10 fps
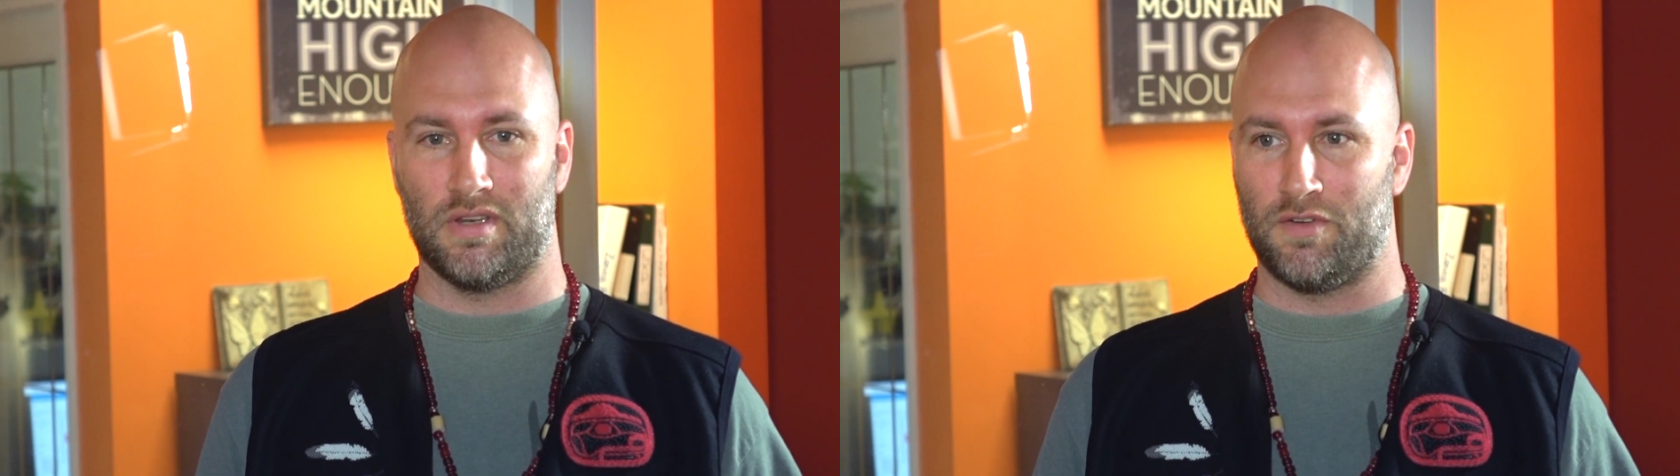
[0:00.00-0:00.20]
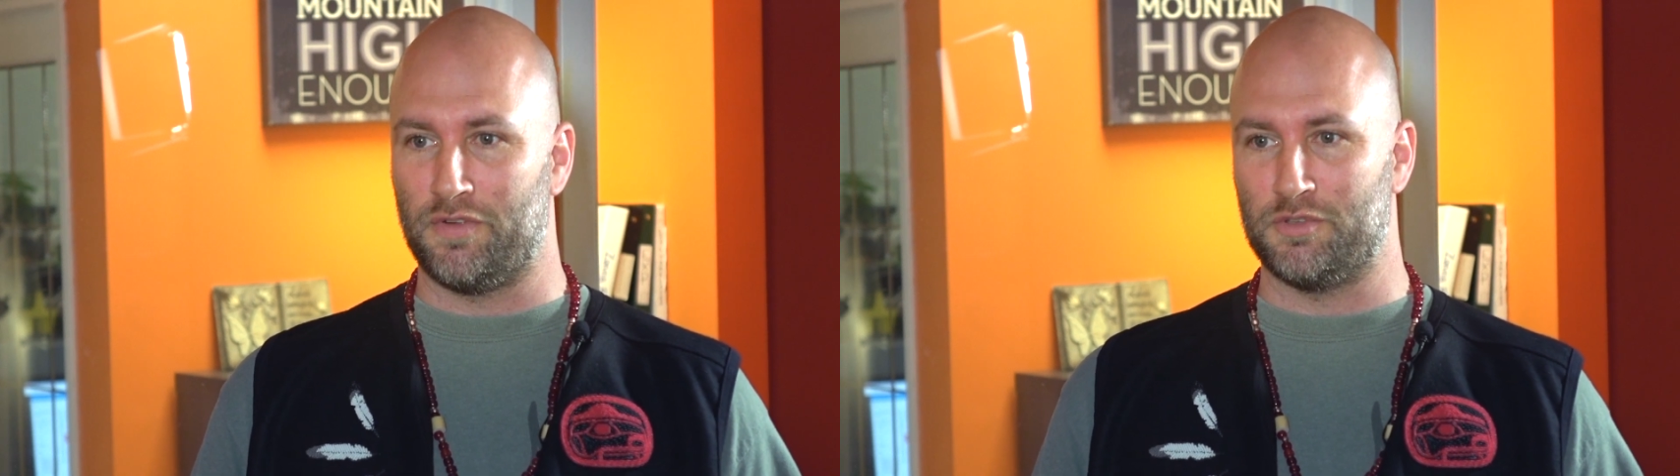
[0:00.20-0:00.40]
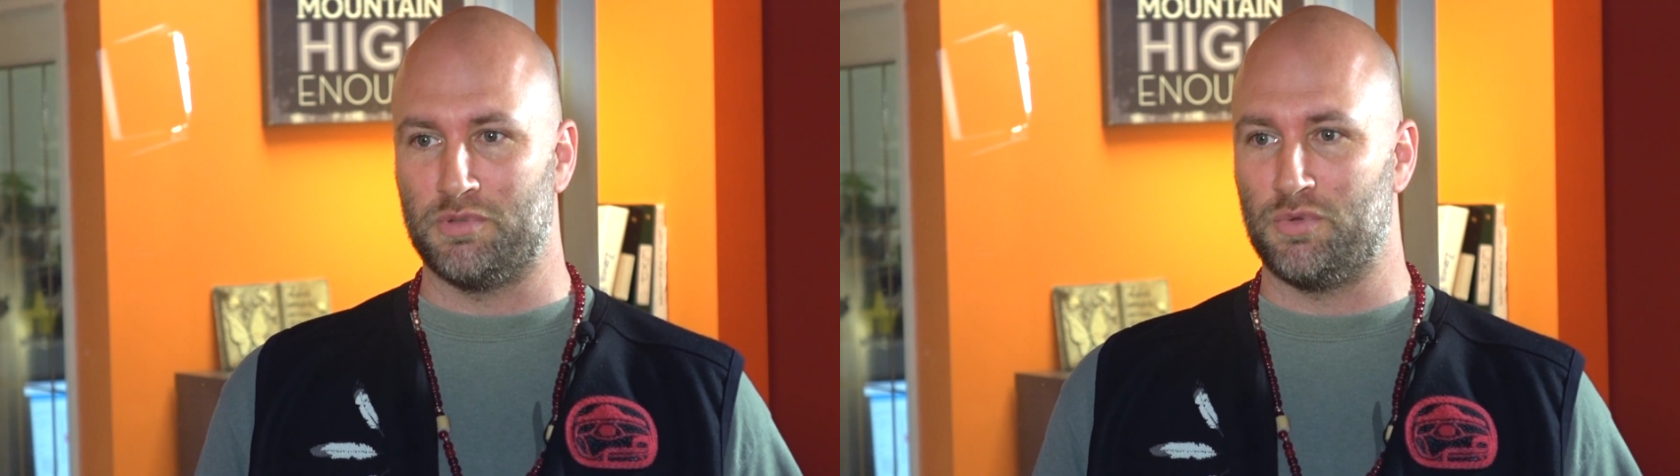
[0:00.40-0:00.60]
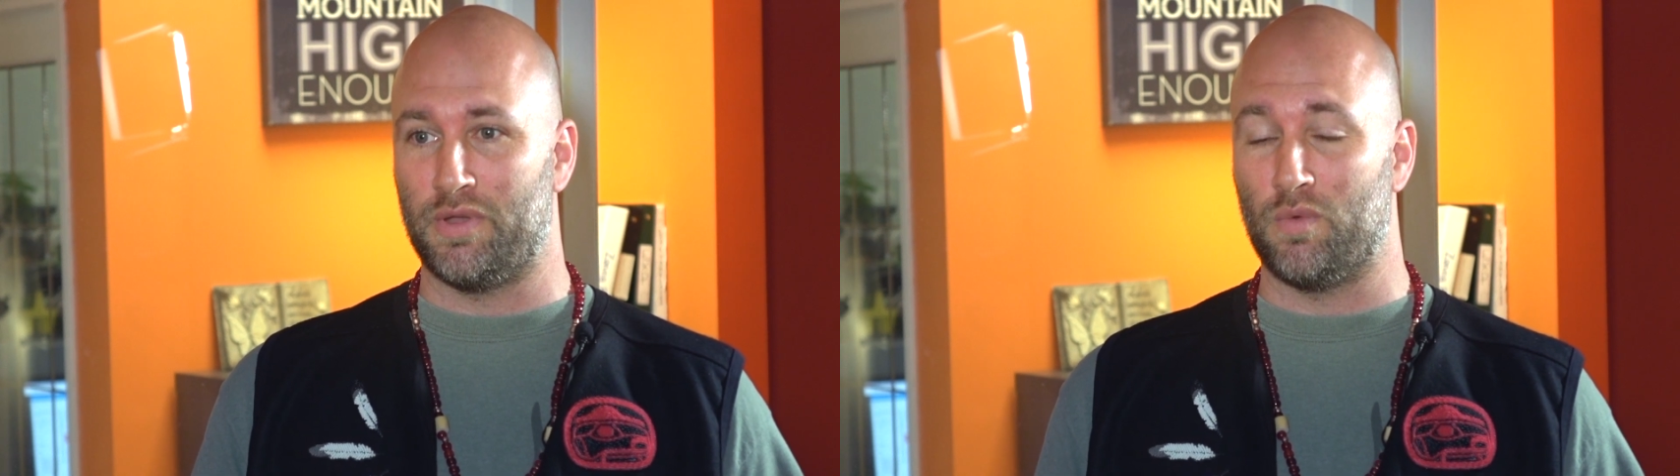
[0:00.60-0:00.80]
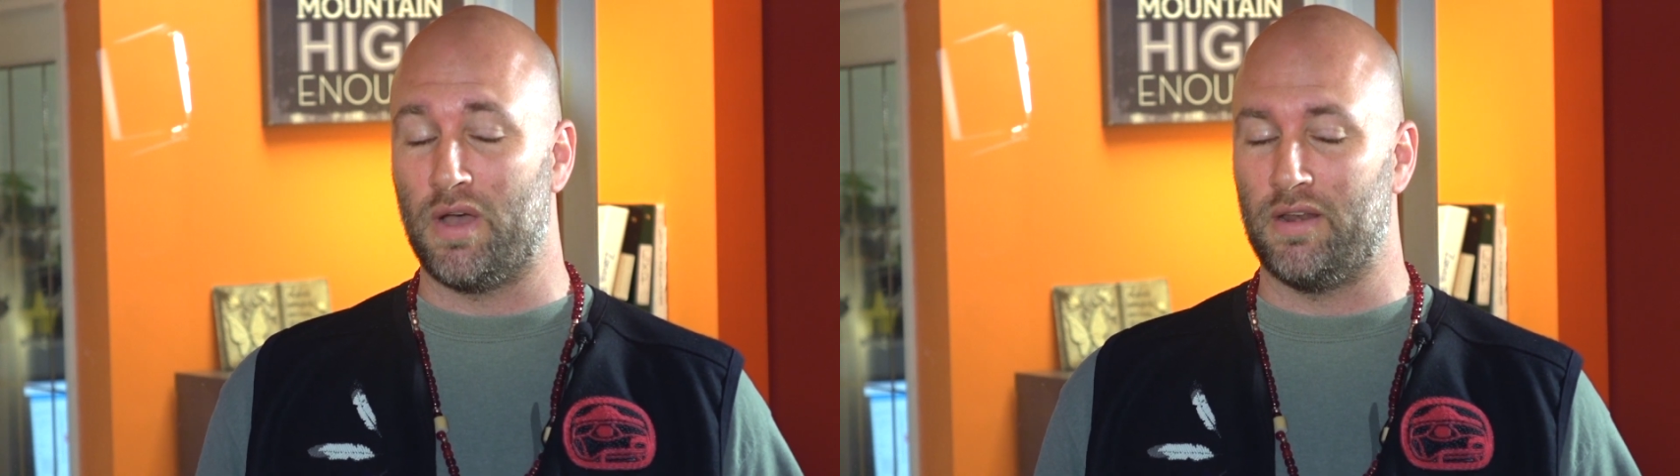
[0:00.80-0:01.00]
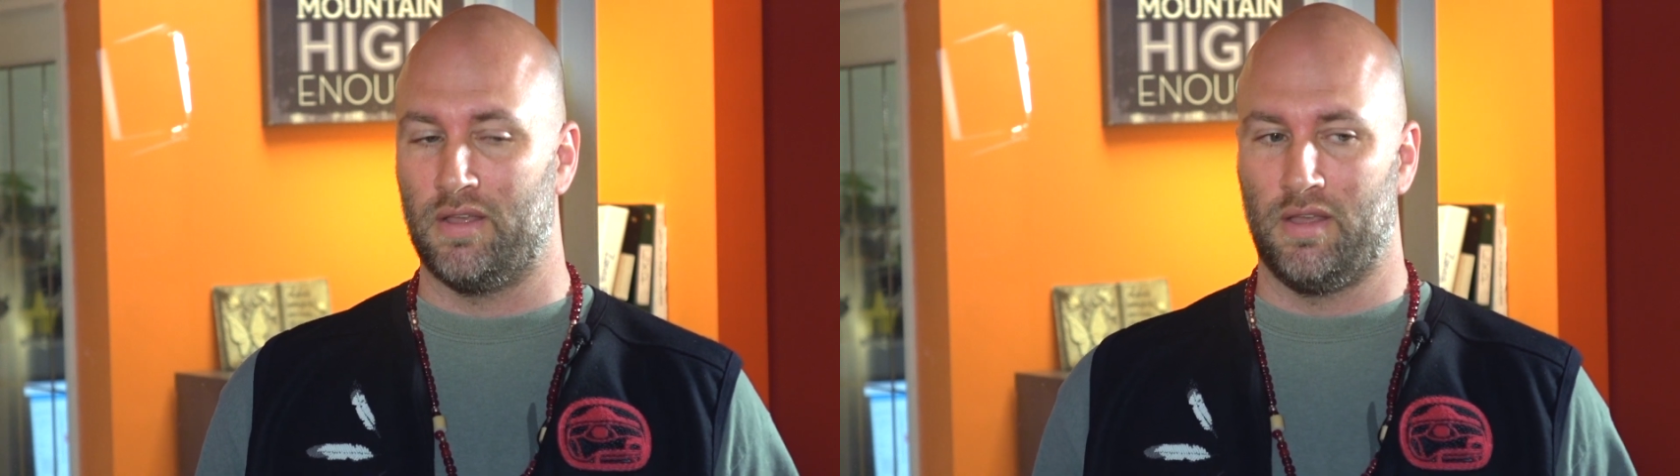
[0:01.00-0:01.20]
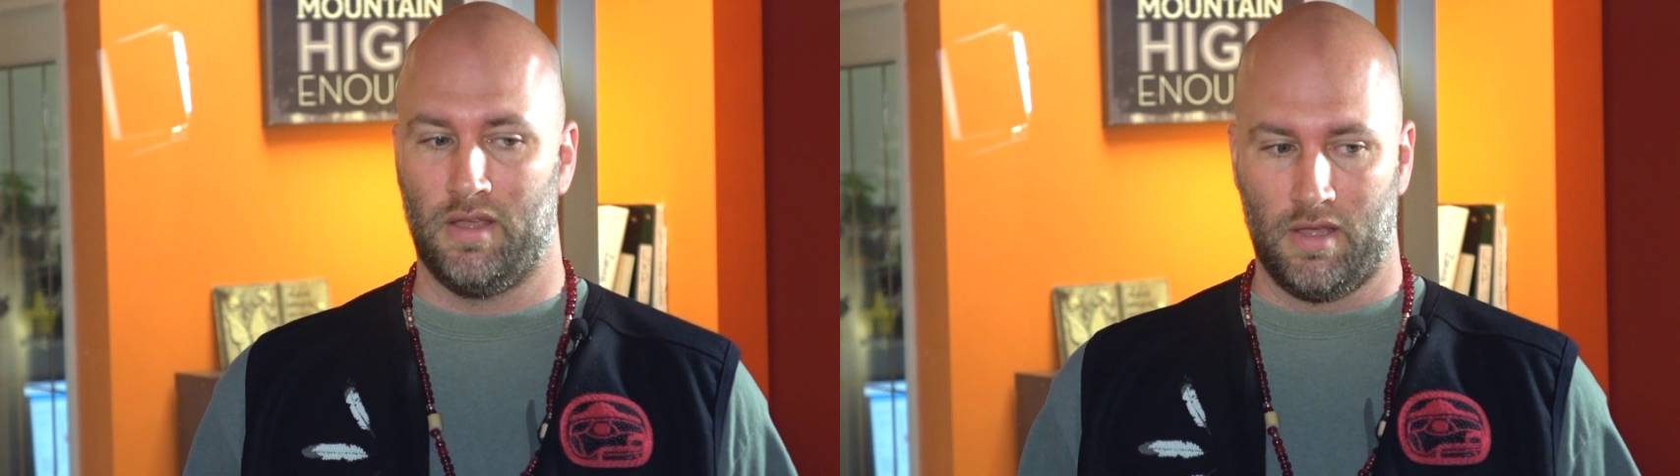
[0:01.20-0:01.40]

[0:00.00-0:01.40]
the difference between what,